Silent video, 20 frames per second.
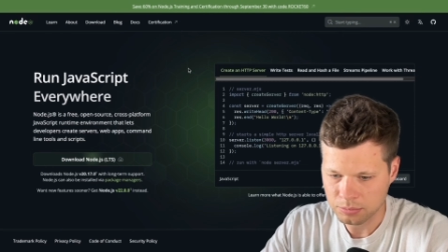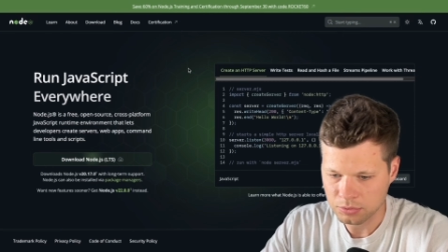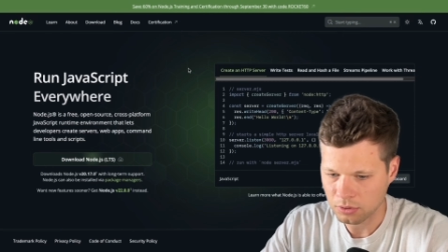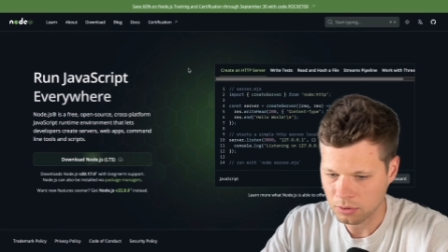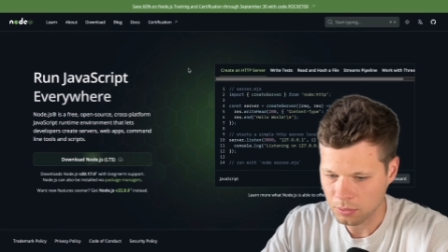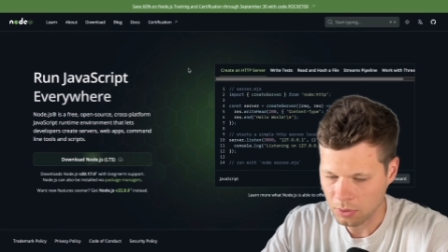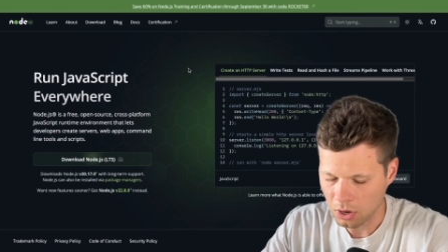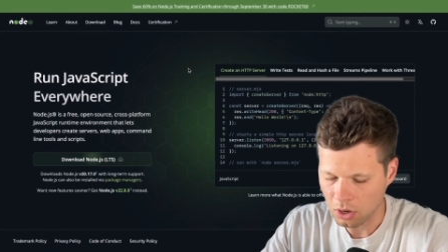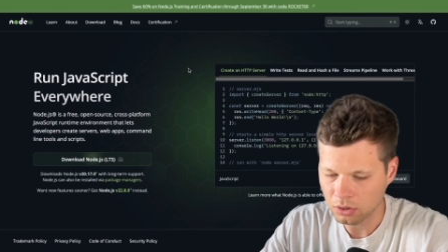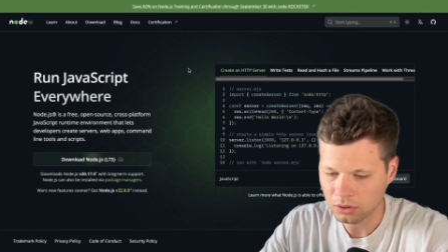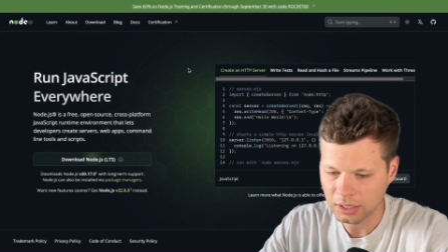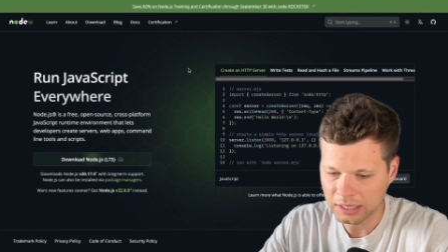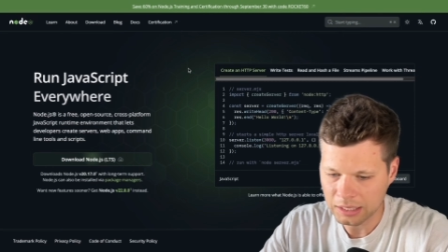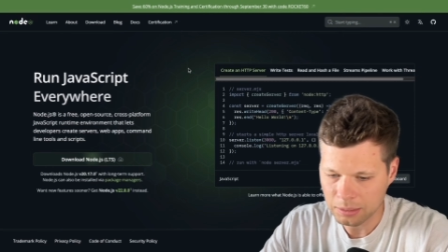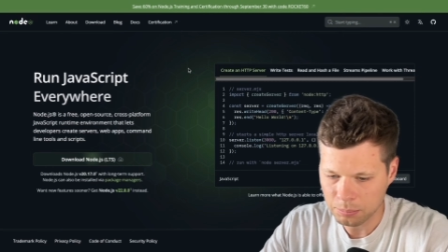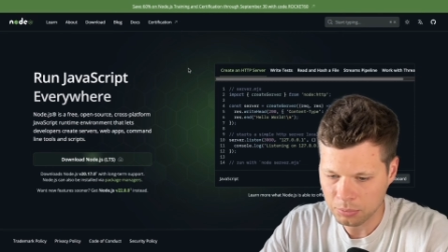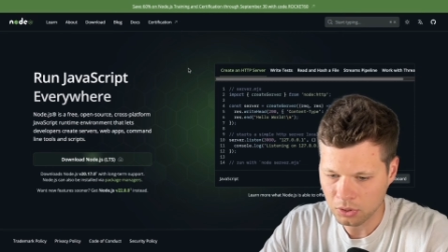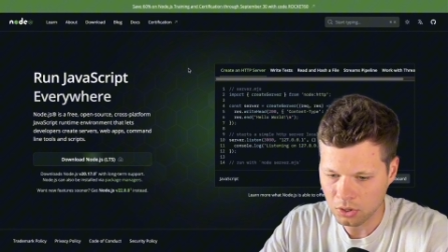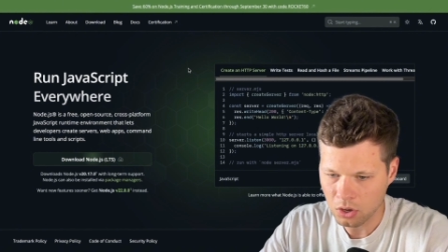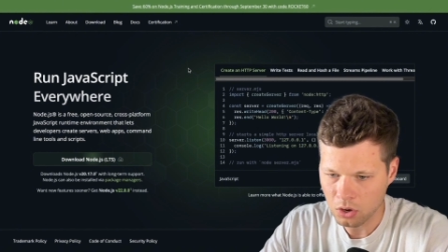So I'll link
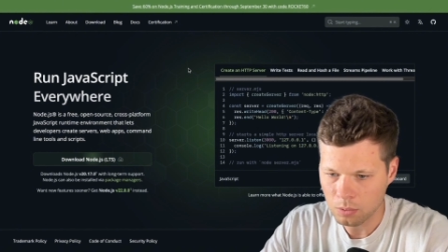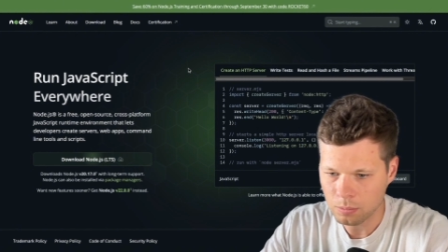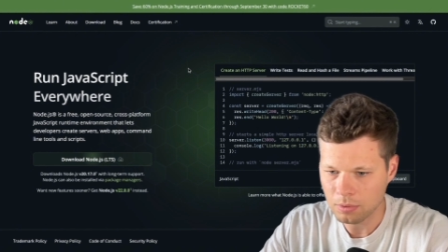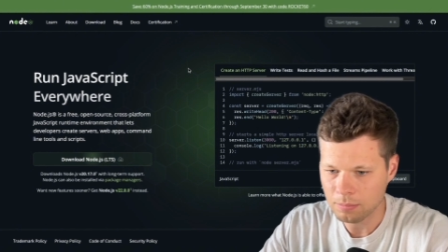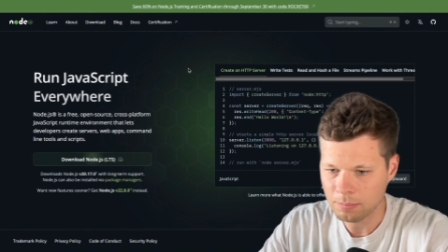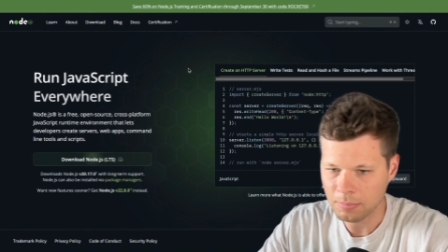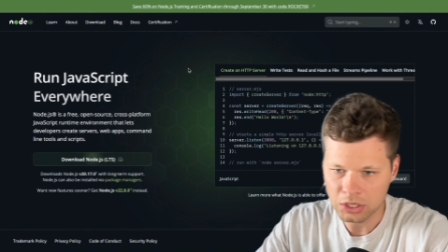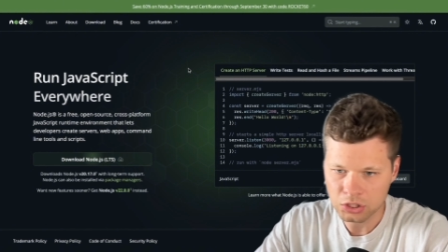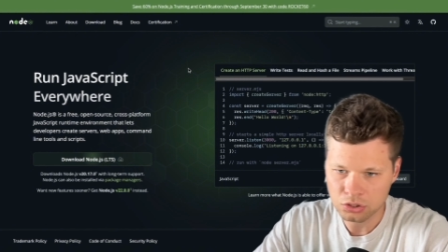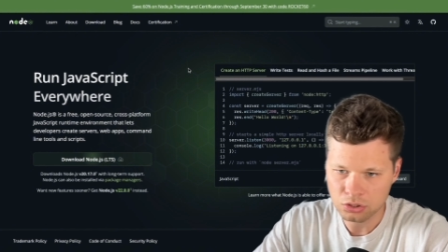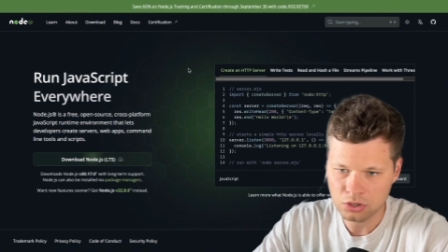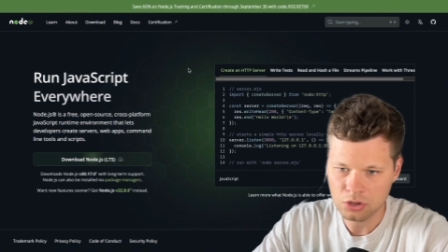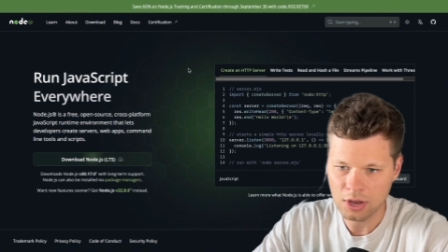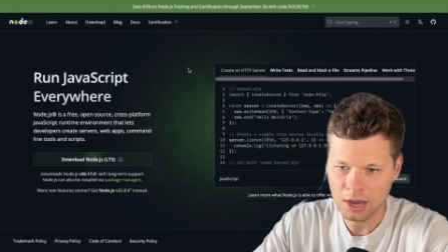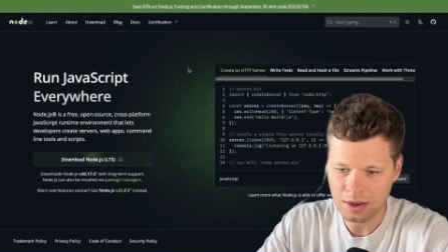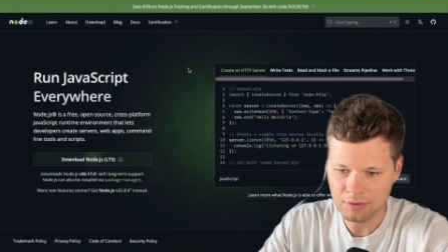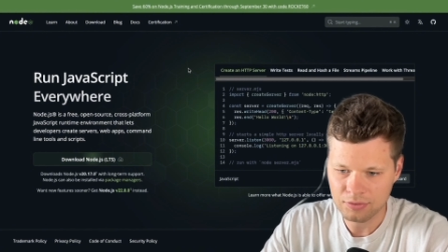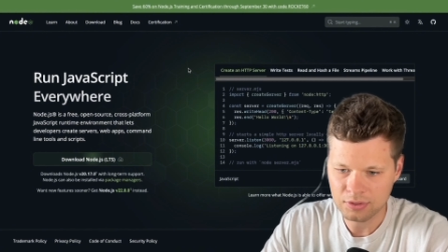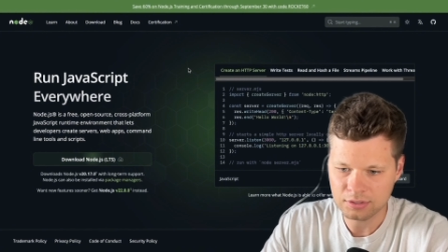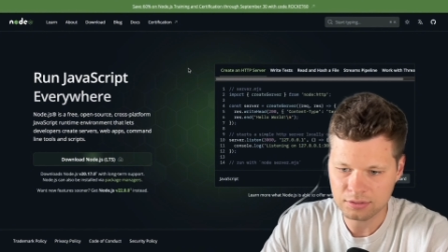it below, but make sure you
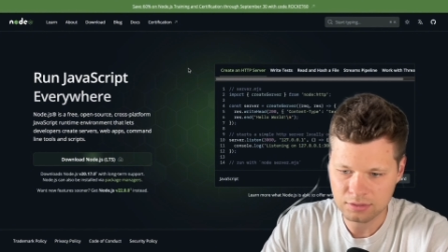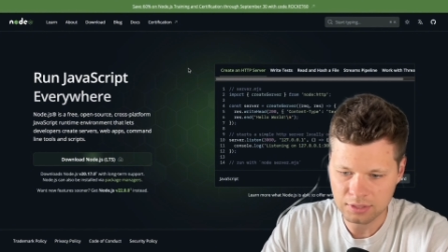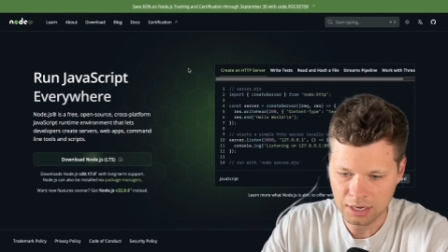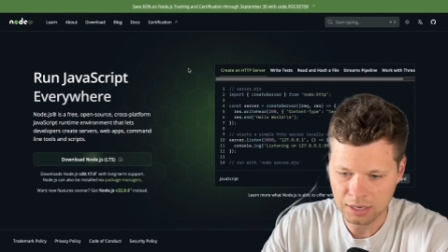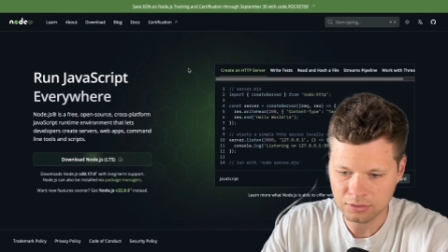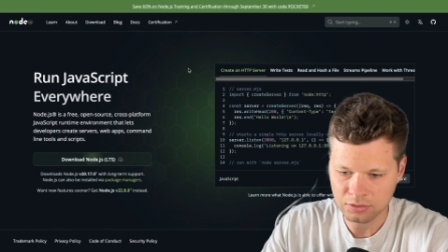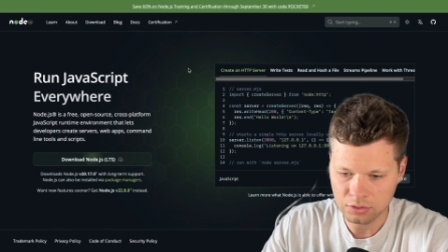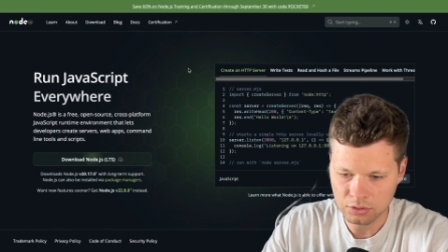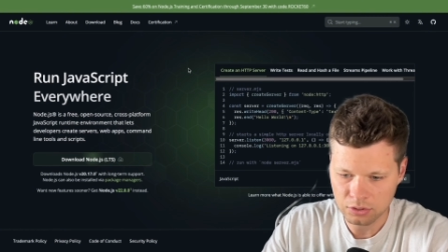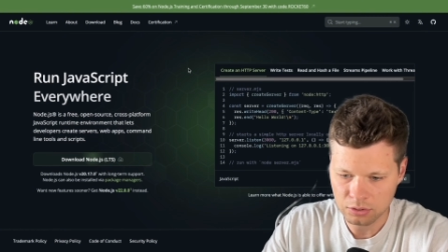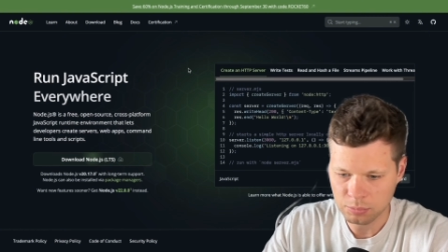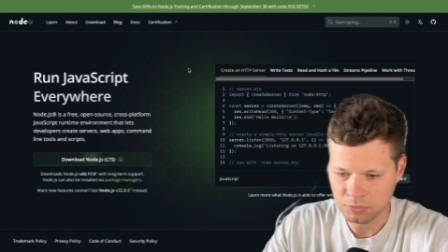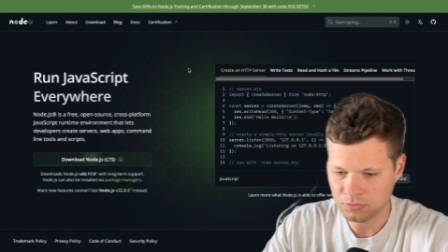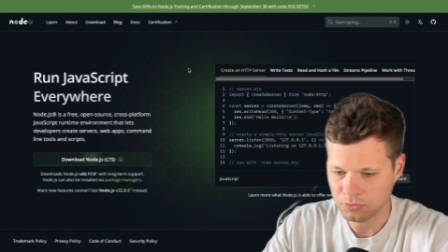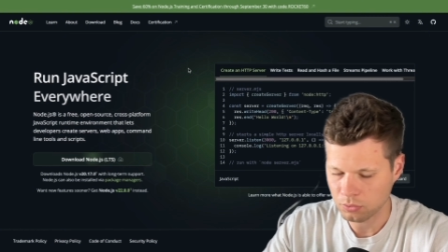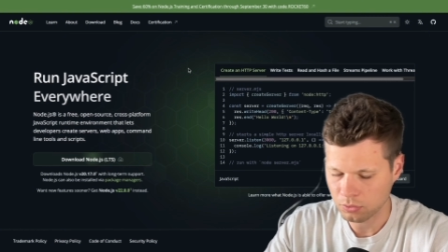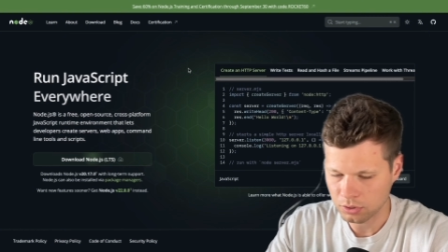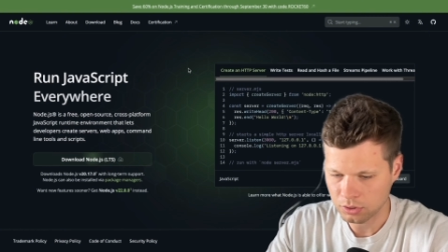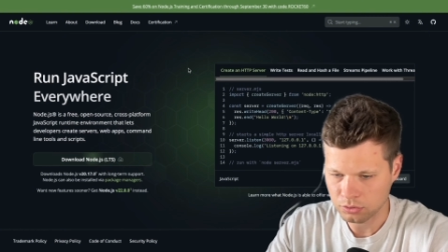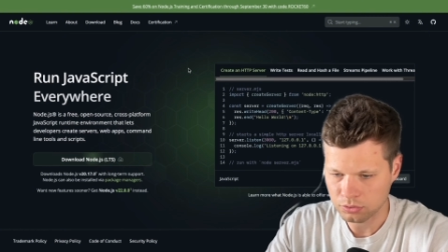have this downloaded
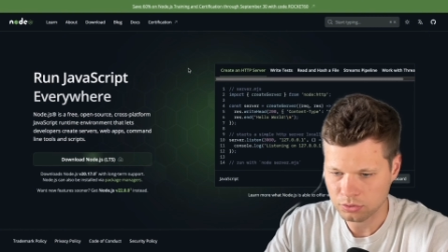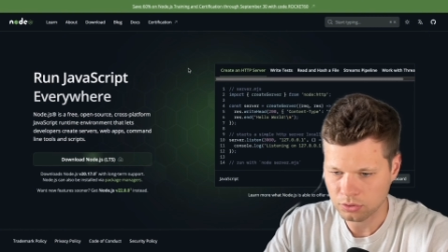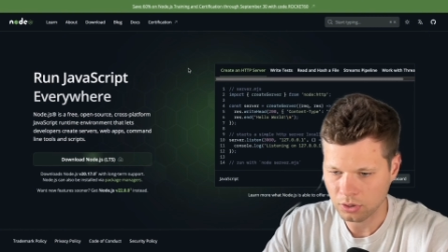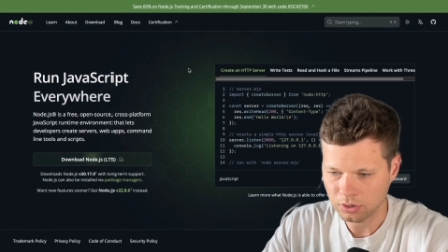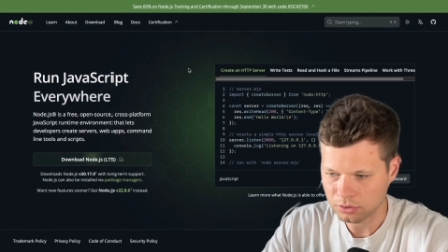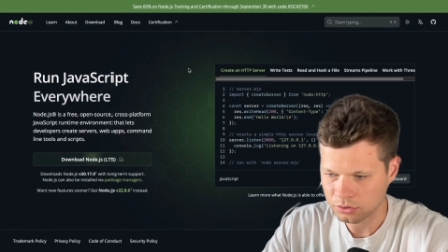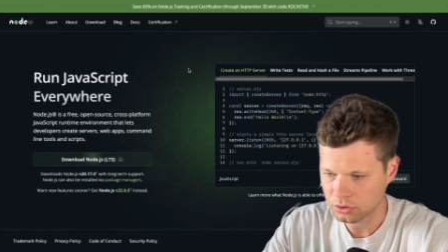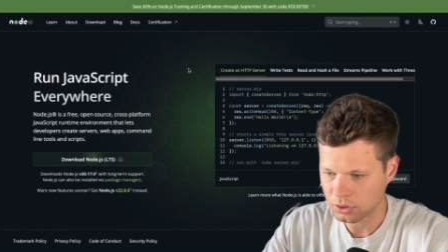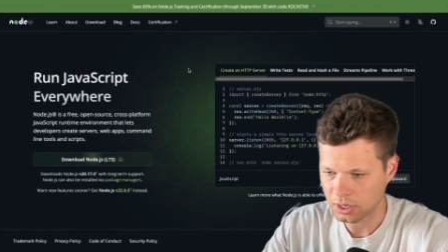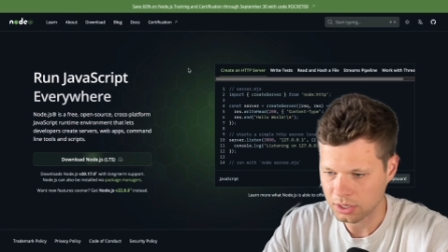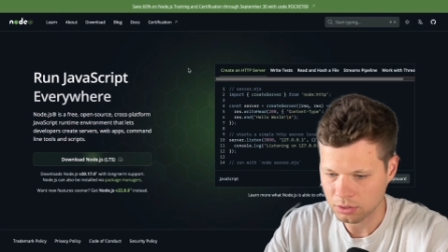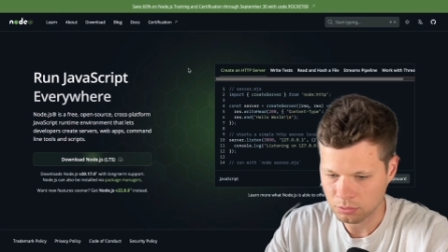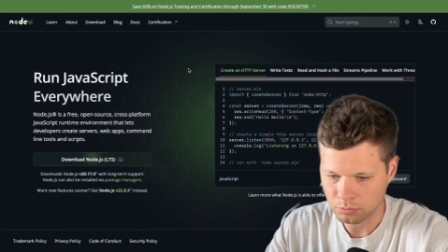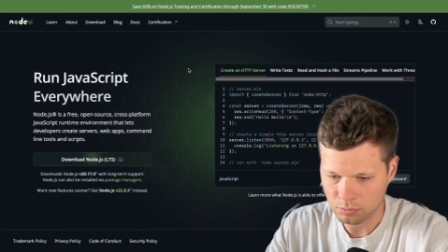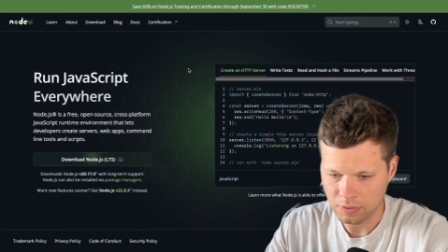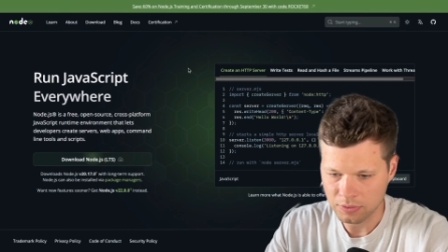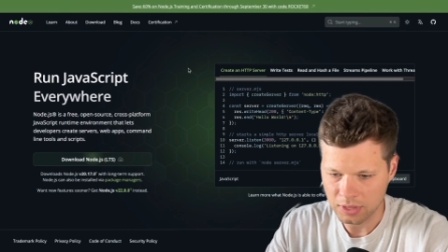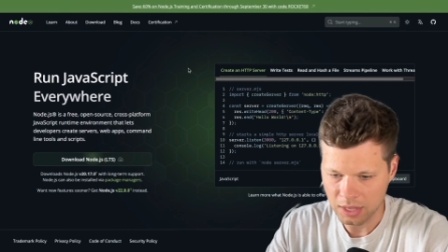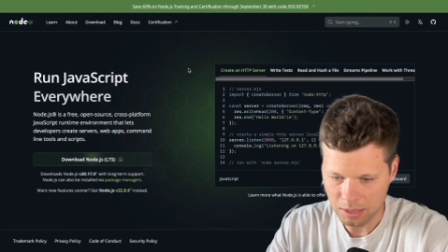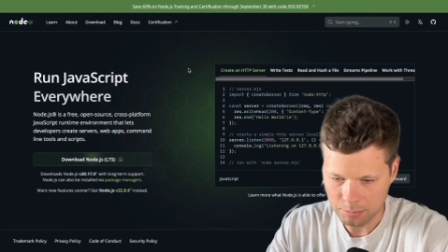before you start trying to
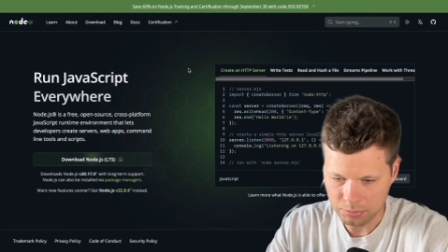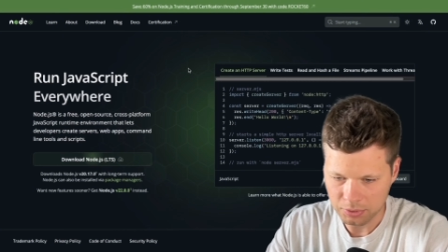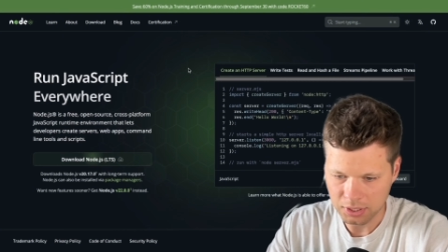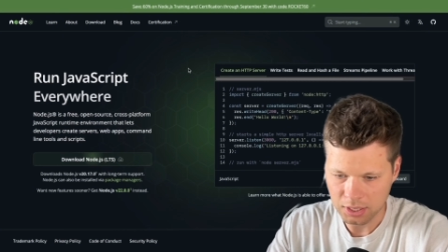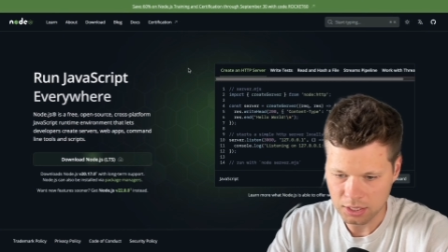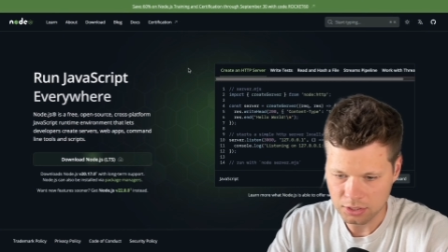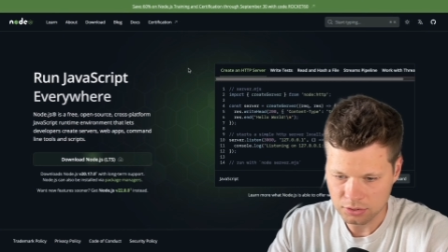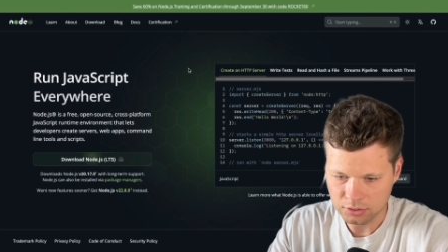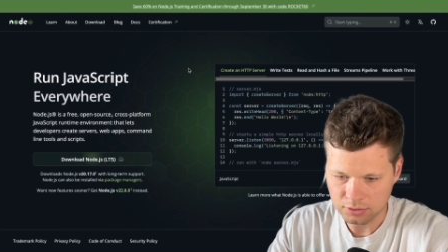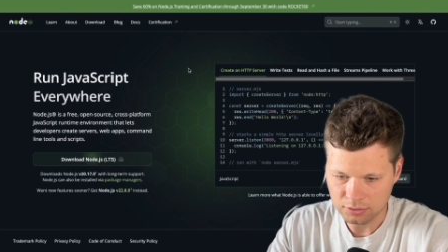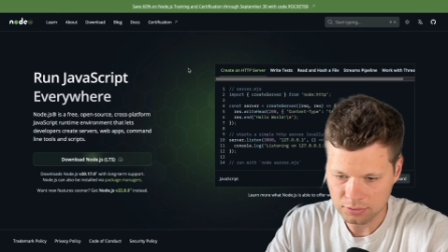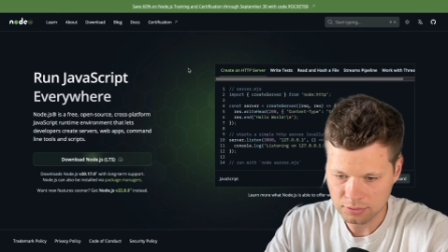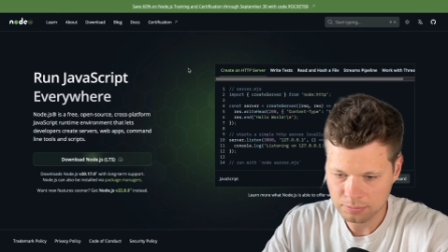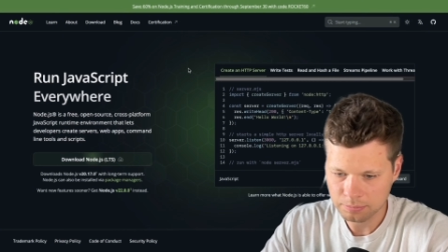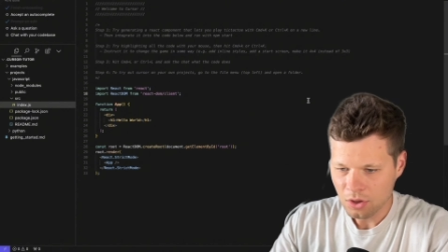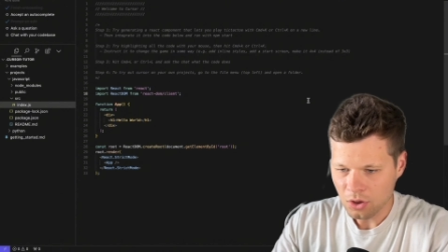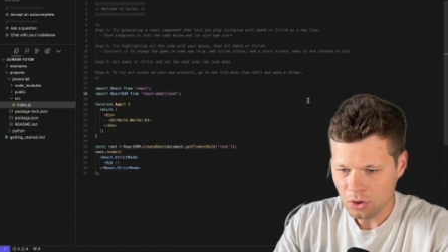run the applications.